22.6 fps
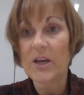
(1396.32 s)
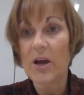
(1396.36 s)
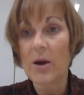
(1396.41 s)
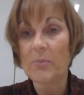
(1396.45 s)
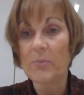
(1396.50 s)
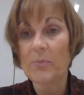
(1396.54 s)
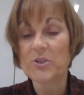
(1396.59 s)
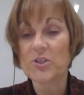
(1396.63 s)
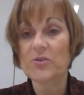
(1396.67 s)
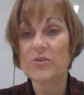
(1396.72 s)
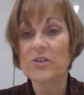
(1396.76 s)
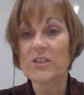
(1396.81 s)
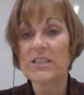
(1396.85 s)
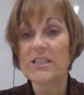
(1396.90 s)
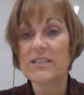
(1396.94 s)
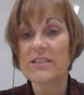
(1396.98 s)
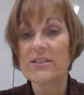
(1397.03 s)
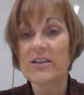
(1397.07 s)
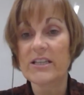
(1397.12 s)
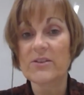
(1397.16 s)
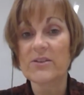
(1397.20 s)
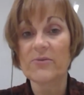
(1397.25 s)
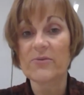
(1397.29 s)
opportunity
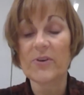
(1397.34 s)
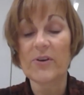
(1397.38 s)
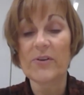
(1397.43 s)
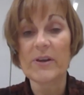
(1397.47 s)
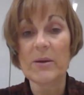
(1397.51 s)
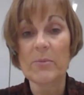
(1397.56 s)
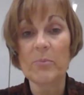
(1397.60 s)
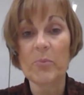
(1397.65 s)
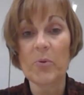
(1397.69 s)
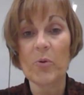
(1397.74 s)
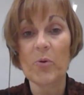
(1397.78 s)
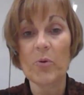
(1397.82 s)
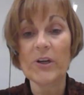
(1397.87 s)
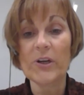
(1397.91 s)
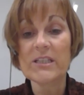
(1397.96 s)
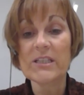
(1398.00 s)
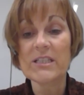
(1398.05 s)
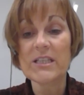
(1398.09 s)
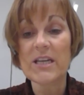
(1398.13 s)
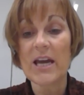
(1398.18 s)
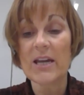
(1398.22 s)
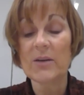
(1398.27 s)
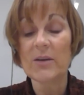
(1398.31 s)
sites are very
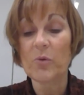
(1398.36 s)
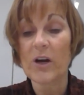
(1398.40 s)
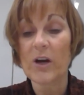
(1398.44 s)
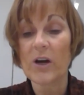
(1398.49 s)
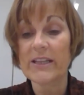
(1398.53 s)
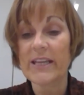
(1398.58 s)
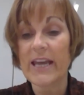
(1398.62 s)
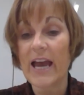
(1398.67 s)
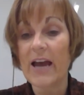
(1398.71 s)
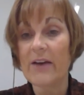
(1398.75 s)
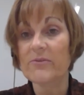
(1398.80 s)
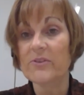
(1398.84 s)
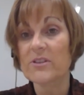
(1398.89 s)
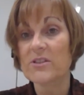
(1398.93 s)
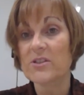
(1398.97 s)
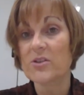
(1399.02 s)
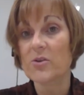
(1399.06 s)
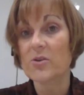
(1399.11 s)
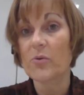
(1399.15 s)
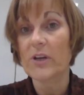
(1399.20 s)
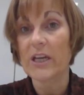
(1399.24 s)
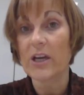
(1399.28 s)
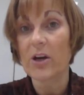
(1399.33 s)
important, and while they have the
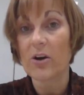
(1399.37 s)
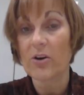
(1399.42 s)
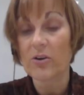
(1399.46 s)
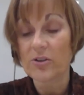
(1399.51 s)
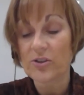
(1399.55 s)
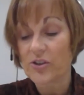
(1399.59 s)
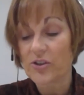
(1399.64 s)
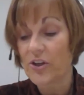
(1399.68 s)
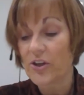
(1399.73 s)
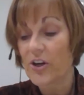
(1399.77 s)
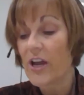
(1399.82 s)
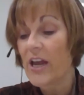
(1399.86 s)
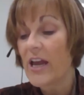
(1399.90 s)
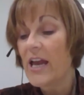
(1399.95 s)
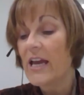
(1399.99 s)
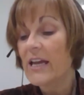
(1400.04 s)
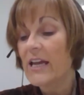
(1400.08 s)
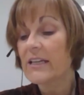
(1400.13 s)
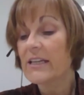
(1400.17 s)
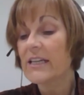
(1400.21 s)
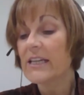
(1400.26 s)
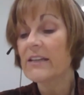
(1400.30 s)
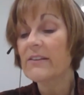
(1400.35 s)
zoning
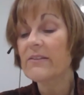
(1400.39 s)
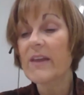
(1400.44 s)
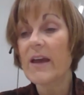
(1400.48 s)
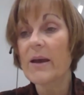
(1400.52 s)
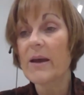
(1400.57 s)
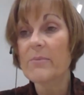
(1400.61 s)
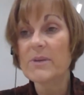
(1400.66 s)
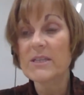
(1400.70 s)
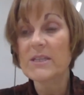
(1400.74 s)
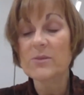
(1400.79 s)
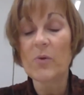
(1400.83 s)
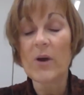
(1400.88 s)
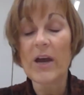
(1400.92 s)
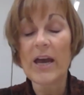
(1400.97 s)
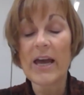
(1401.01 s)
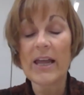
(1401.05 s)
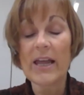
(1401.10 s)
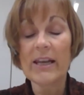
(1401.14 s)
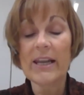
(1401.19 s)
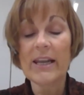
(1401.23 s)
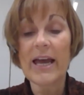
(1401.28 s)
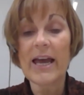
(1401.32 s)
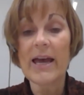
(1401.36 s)
underneath them as
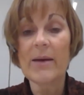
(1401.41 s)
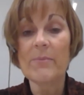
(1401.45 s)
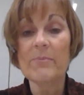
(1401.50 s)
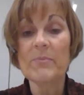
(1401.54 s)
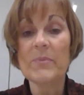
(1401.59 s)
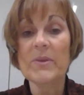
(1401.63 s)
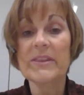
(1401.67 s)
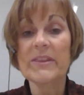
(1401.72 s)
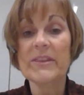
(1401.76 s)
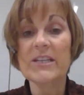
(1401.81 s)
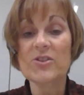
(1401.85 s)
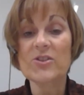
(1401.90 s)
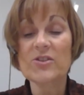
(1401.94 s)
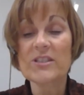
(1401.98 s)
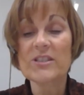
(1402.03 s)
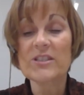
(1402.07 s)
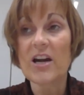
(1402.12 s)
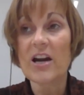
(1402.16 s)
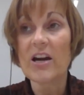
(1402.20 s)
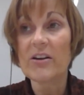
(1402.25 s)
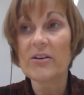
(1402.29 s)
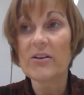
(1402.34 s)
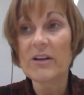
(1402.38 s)
well, they just
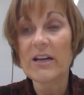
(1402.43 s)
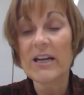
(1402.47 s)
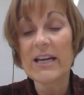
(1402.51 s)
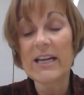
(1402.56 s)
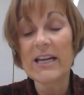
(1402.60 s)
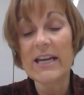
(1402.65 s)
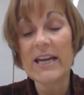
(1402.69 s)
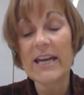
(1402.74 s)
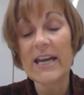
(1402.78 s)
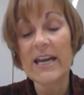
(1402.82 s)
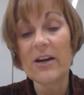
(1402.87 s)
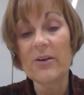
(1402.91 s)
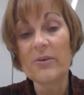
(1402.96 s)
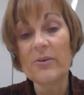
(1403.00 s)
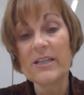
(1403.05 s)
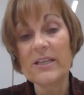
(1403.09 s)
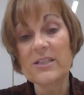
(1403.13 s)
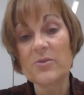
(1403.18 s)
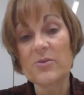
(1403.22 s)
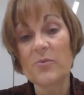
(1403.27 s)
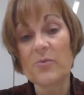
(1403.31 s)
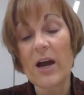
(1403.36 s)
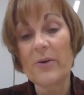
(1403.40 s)
are
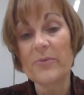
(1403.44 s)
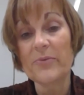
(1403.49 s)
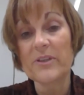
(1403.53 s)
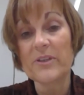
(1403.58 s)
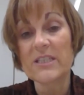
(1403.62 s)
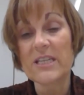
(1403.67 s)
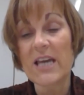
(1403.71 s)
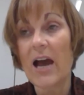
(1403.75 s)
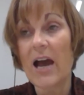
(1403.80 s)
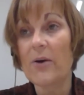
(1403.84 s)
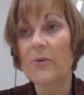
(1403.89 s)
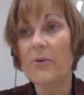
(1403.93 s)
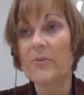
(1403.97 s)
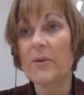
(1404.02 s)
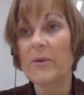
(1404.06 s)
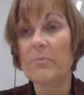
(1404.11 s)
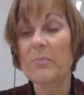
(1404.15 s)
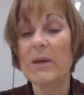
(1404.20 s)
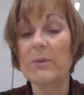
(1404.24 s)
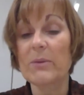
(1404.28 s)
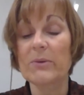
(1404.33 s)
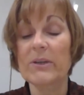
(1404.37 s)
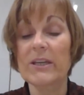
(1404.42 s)
areas around the town that
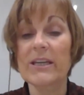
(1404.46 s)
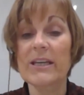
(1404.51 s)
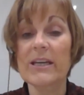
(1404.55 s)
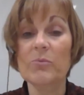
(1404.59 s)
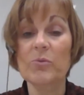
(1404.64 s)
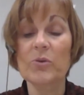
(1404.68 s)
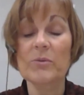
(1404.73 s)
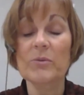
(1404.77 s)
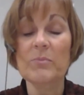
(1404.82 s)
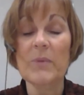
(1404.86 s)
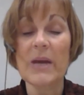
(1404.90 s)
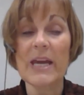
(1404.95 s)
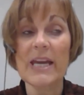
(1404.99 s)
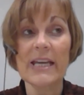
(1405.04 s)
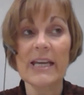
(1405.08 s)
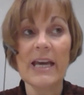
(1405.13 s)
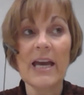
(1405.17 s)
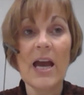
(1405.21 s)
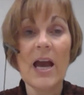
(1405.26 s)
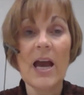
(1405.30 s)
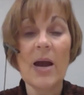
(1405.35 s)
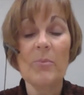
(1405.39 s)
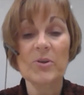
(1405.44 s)
maybe it would make
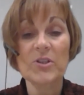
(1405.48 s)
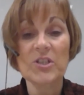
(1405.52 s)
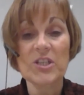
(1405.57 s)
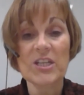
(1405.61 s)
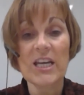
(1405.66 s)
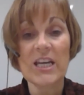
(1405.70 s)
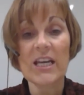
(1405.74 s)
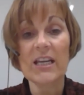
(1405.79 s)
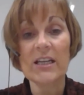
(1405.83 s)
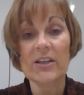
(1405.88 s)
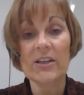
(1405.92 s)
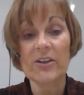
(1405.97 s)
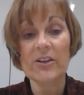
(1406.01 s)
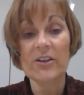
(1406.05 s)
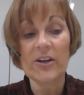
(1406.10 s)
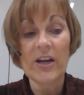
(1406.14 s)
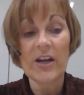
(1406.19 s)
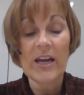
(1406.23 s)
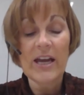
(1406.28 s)
particular